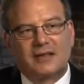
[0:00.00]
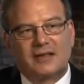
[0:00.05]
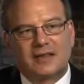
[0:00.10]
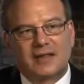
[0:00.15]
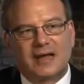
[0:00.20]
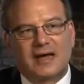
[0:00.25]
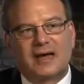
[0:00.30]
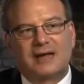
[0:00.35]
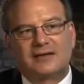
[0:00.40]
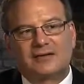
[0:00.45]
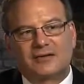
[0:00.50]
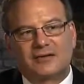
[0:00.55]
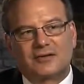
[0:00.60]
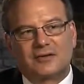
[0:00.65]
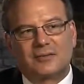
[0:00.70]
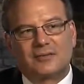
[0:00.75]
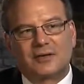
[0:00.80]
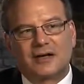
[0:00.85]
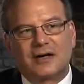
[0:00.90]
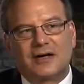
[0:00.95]
That,
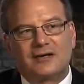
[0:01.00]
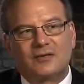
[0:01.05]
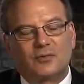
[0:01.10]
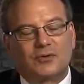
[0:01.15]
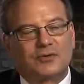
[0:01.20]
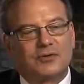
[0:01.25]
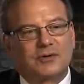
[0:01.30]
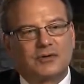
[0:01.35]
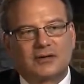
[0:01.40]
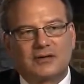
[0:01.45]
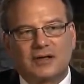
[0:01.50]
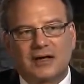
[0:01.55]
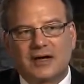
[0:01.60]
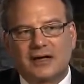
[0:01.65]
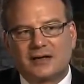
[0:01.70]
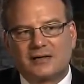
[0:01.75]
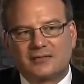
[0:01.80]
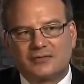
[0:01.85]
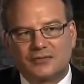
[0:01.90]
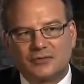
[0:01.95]
combined with a
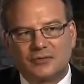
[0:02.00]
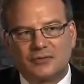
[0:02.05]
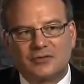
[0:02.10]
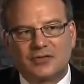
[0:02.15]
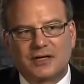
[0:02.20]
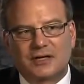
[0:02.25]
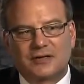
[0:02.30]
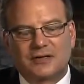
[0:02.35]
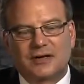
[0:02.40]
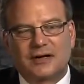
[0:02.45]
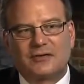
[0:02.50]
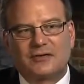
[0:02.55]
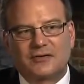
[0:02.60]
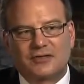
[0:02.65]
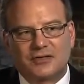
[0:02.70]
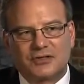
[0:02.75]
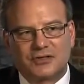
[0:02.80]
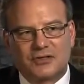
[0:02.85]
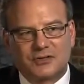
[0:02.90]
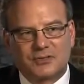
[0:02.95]
lot of new
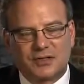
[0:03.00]
technology,